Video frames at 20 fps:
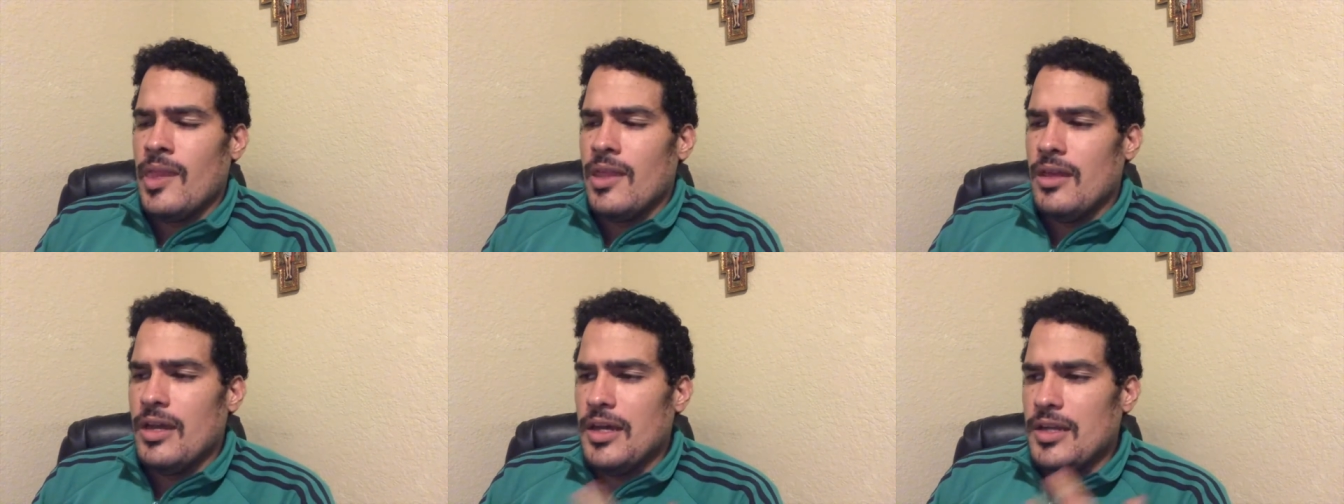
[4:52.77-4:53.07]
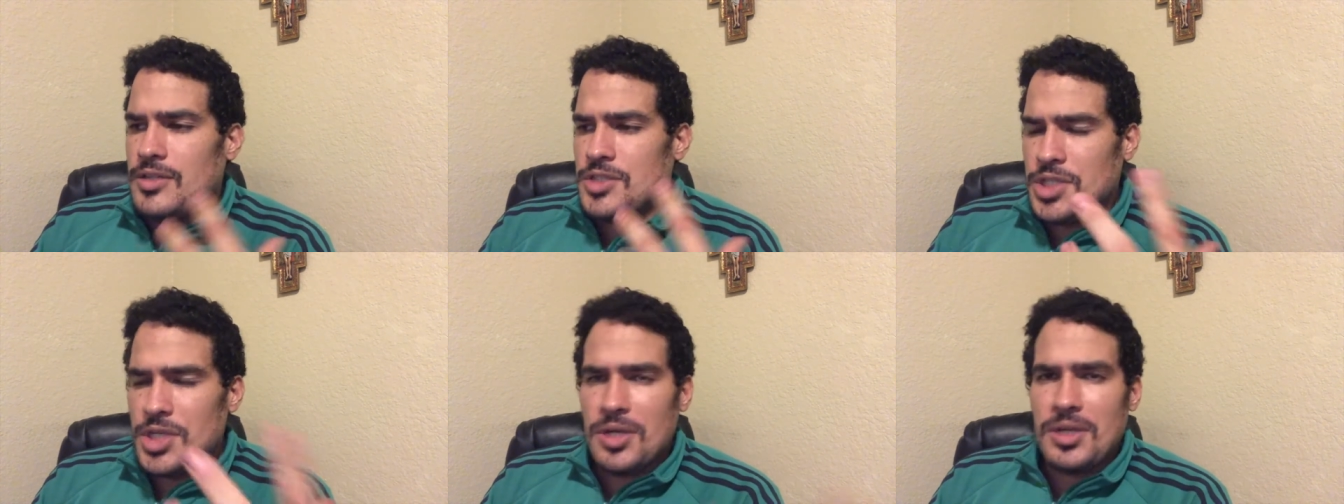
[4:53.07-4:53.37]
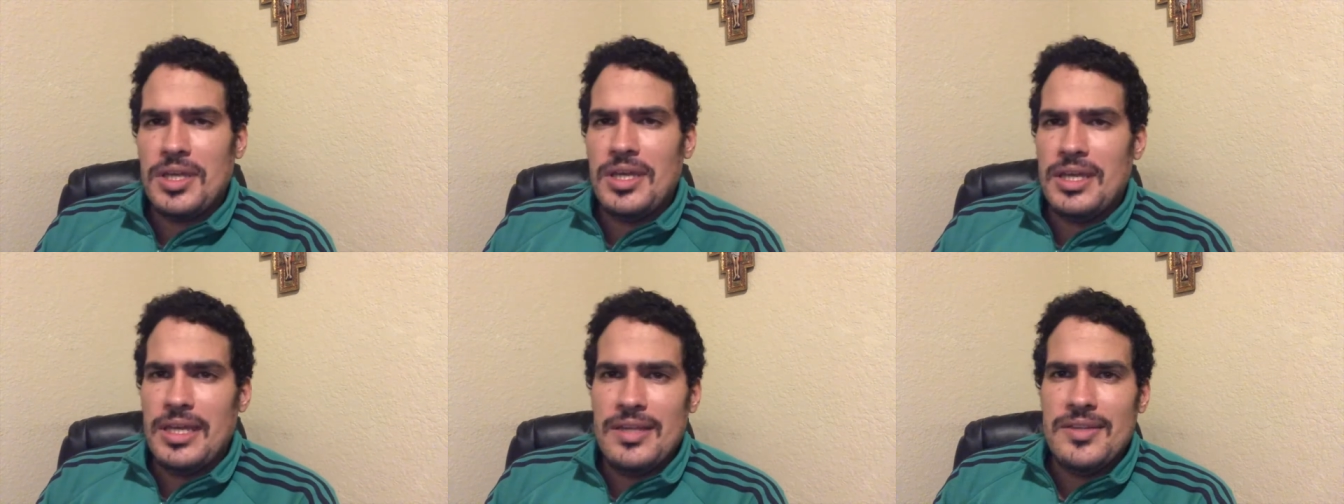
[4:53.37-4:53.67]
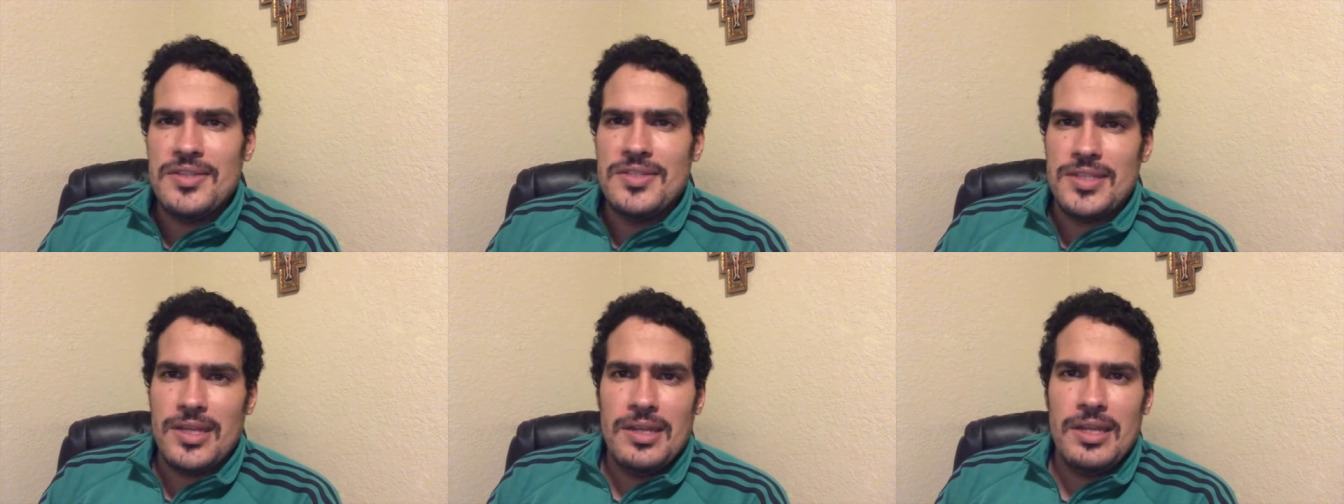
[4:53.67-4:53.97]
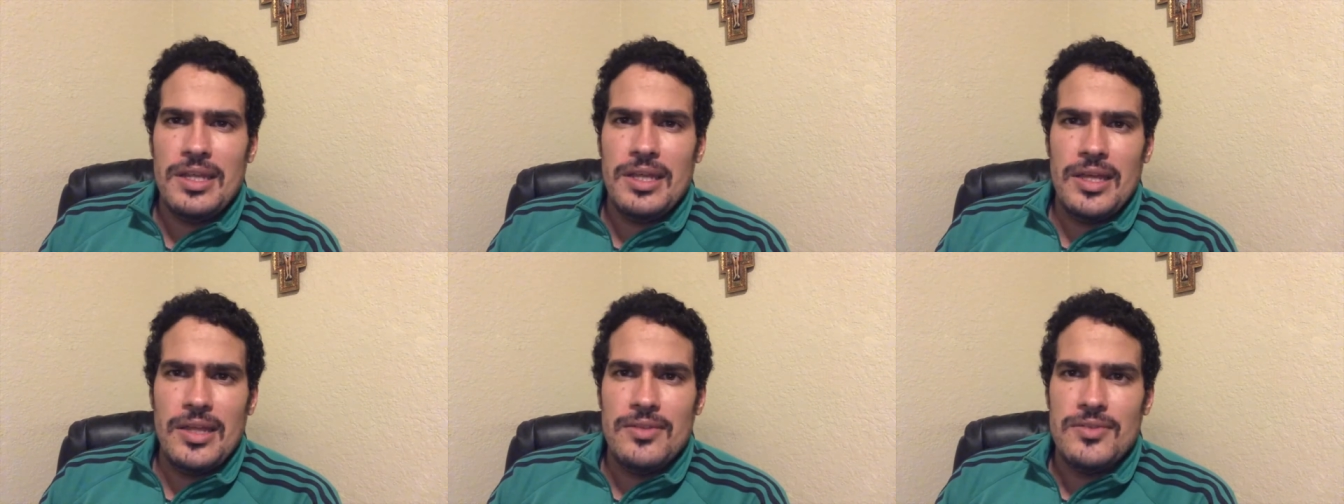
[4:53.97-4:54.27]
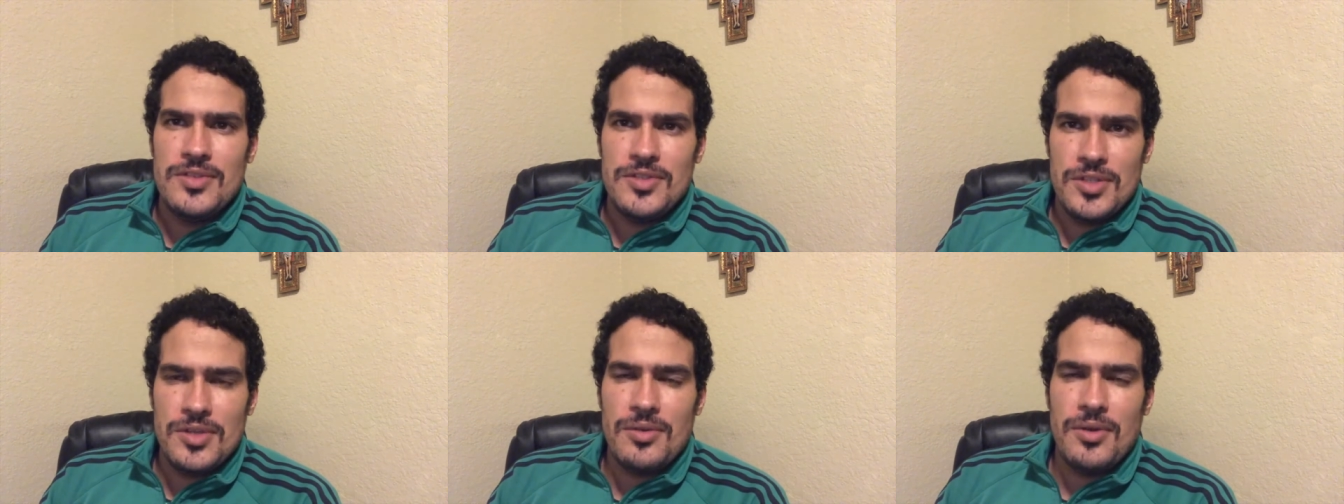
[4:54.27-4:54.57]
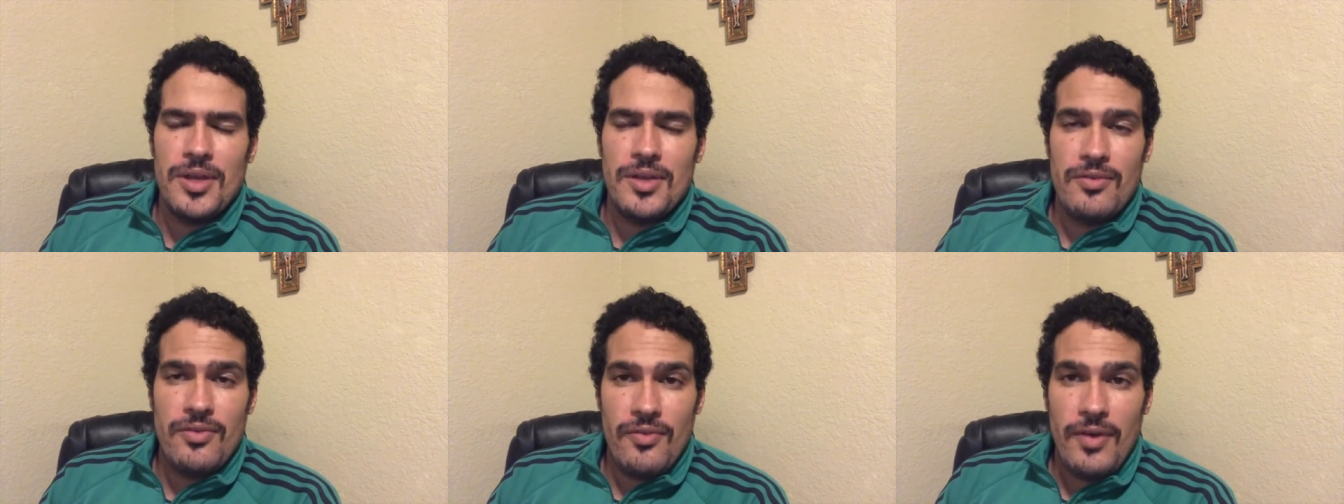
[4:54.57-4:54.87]
Uh, Turkey is sending in
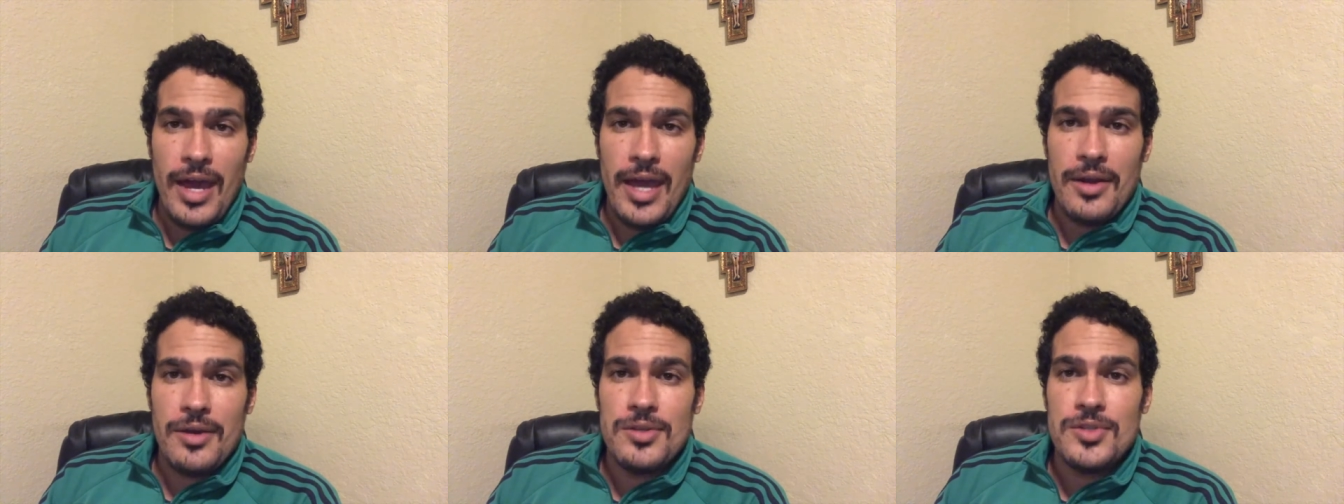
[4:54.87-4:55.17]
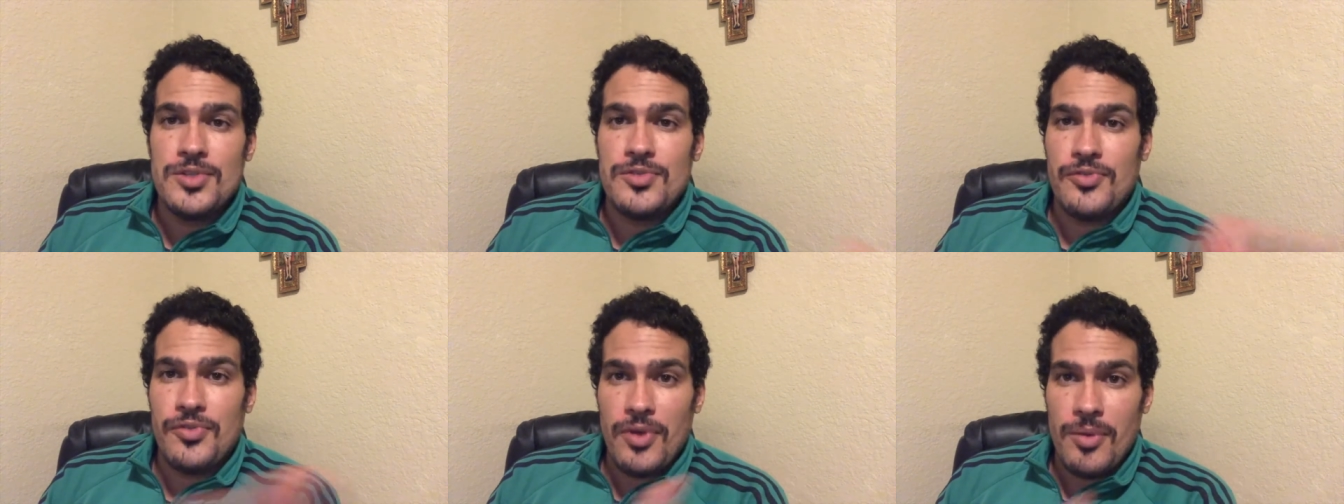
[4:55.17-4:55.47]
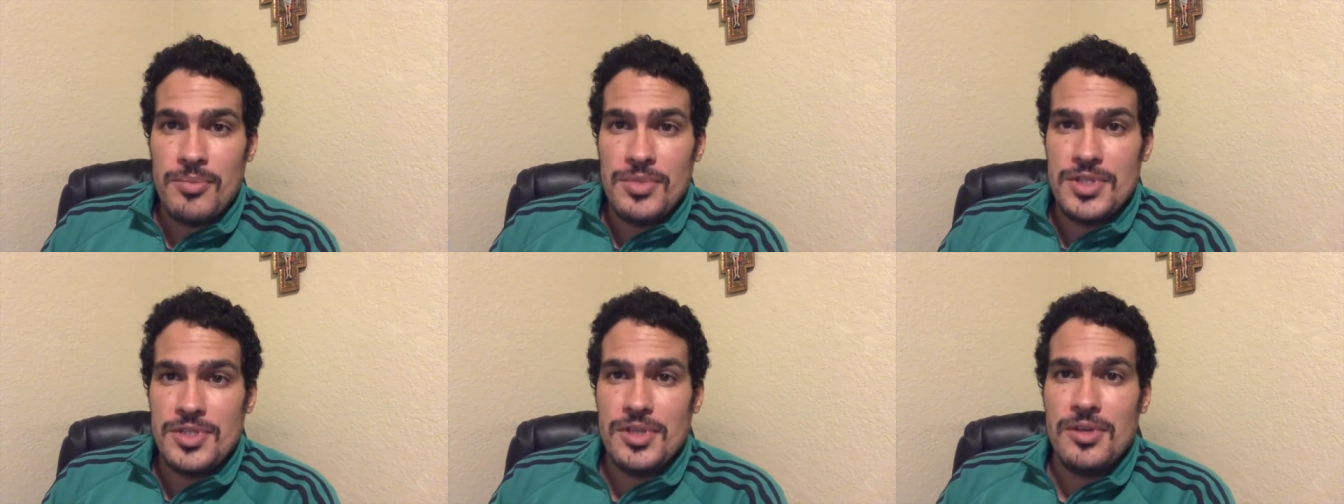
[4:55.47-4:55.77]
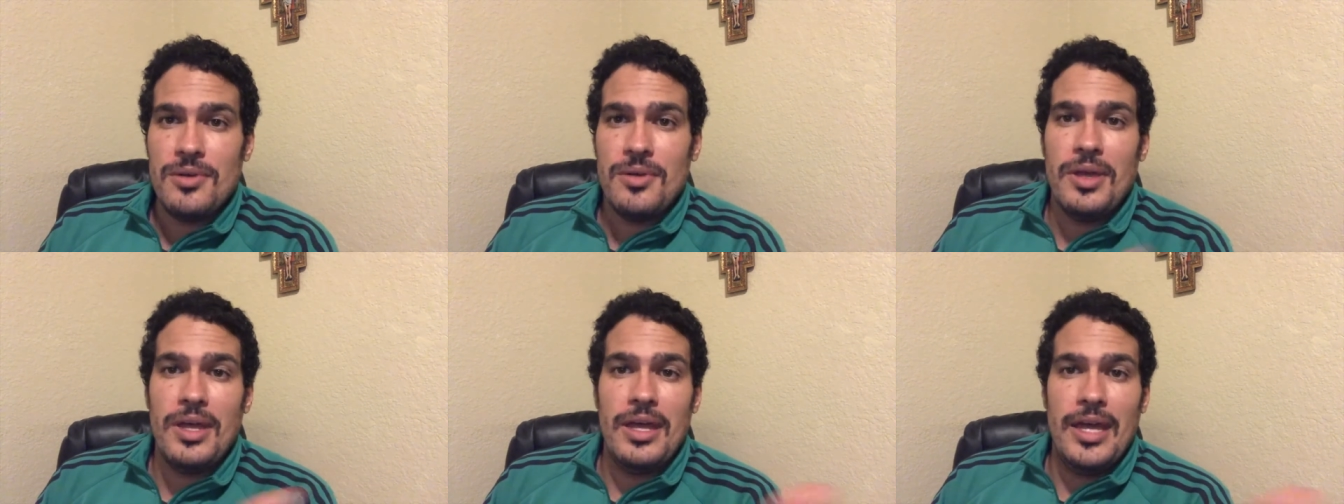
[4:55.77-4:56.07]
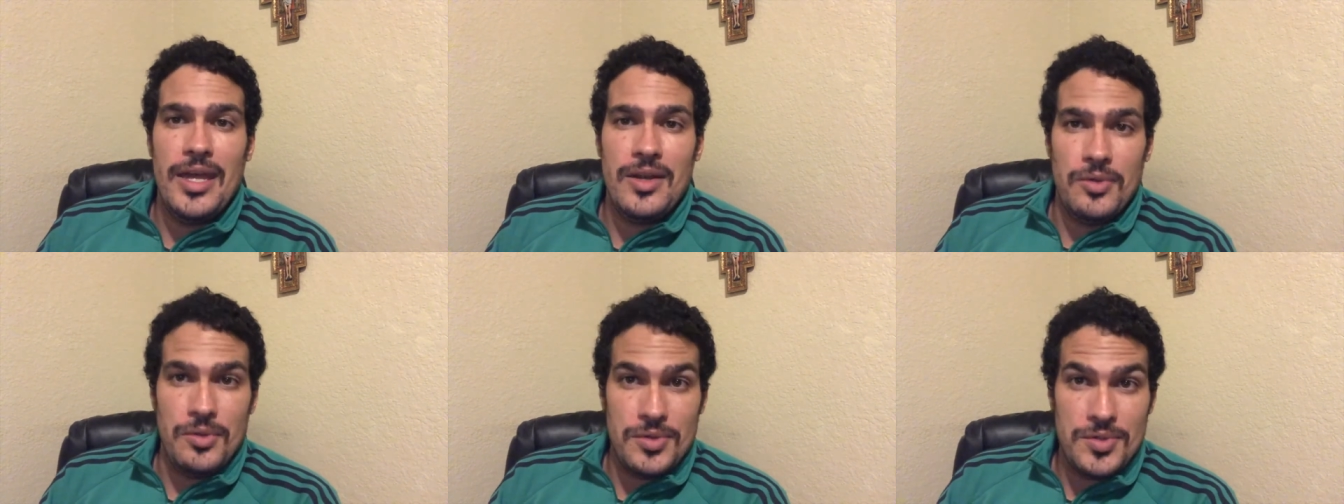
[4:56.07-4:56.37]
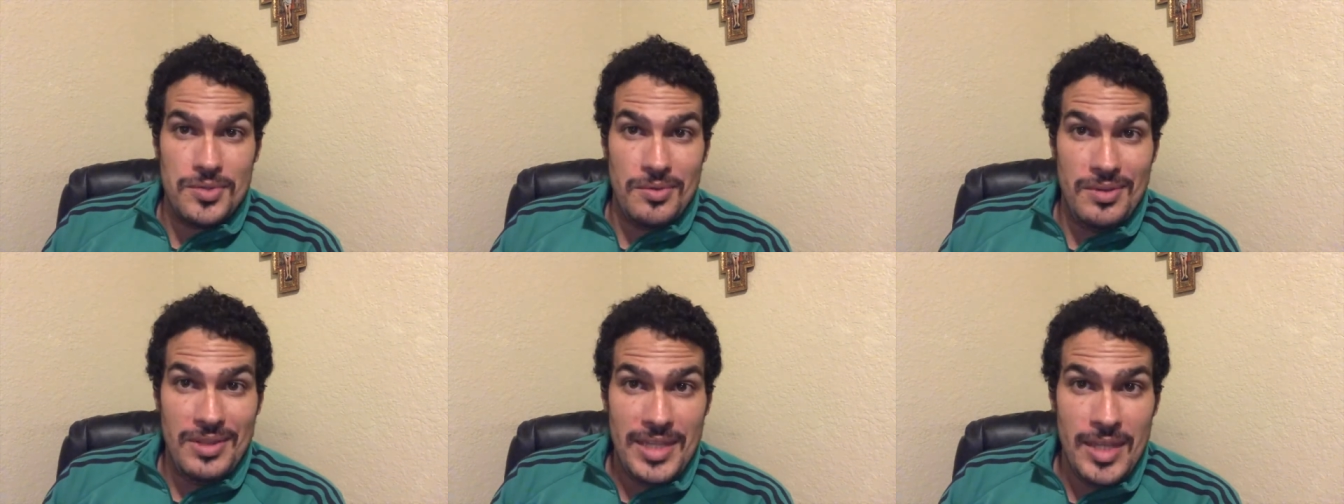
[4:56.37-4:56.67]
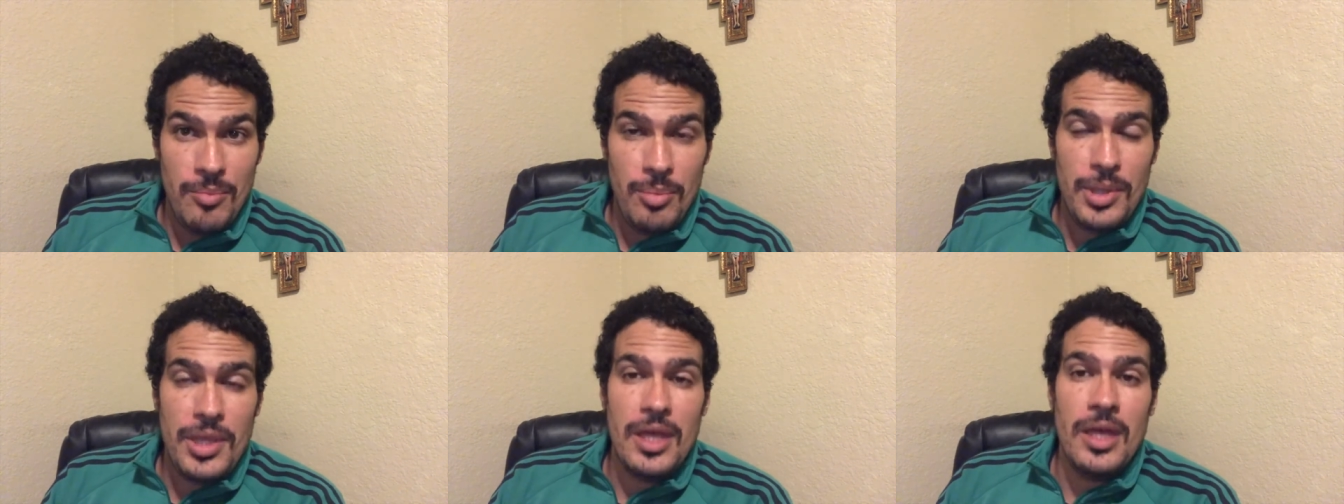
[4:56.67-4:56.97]
Syrian fighters from Syria and also
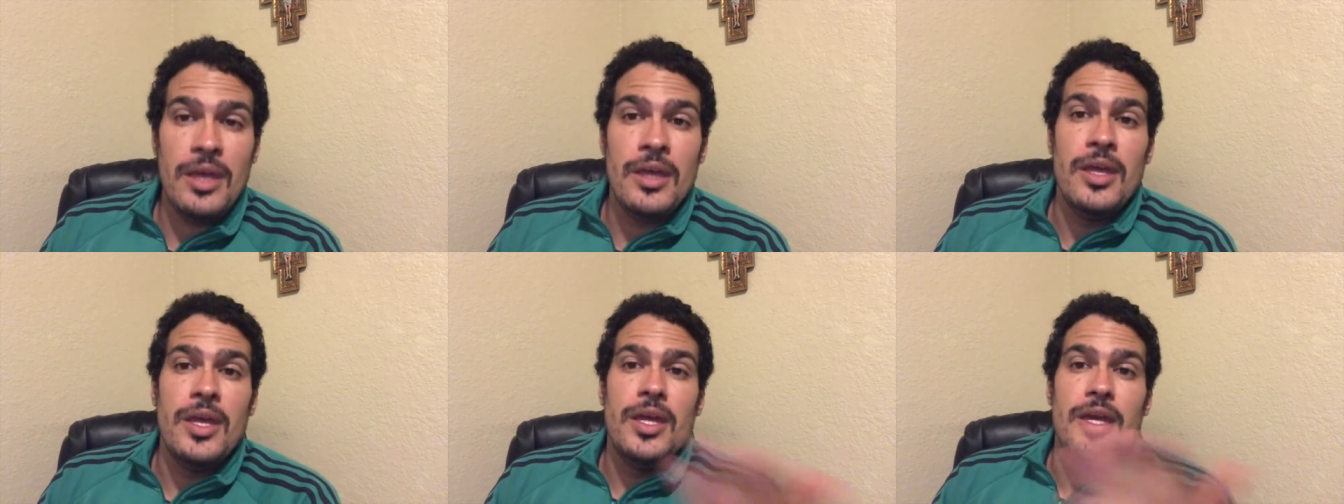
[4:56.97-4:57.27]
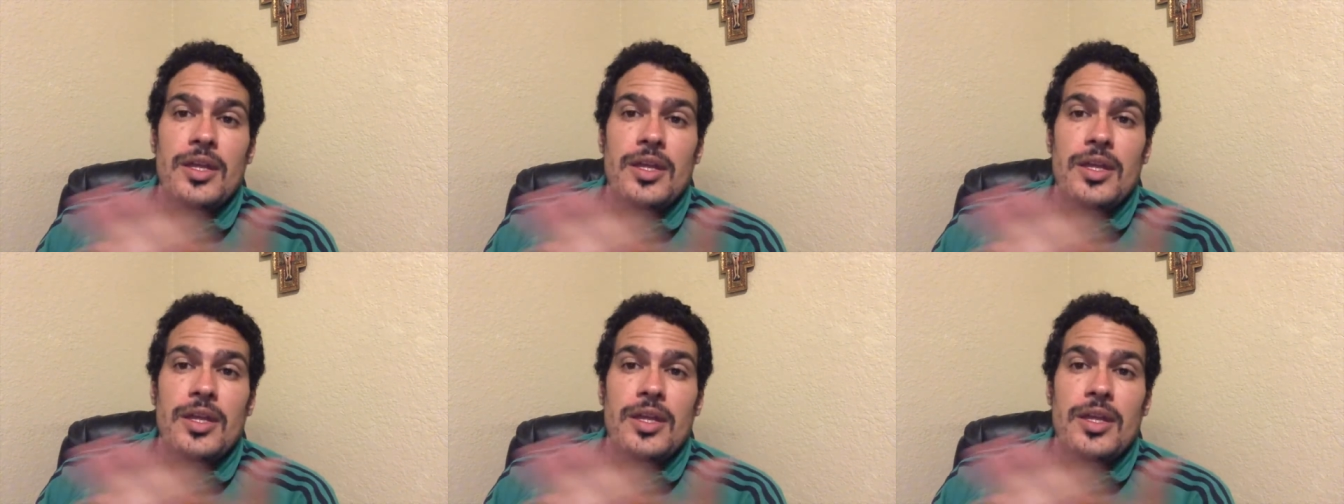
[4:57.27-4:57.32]
Libya